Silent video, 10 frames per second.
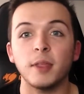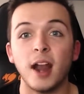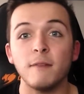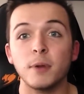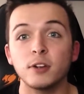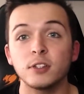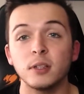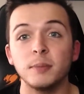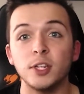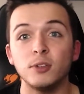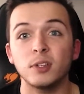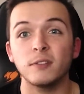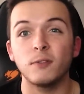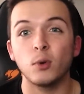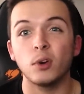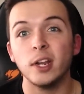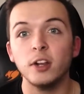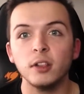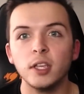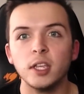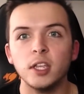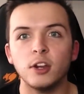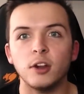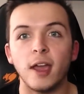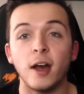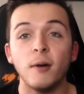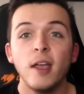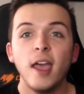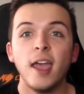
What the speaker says: that I've personally been using for nearly a year now,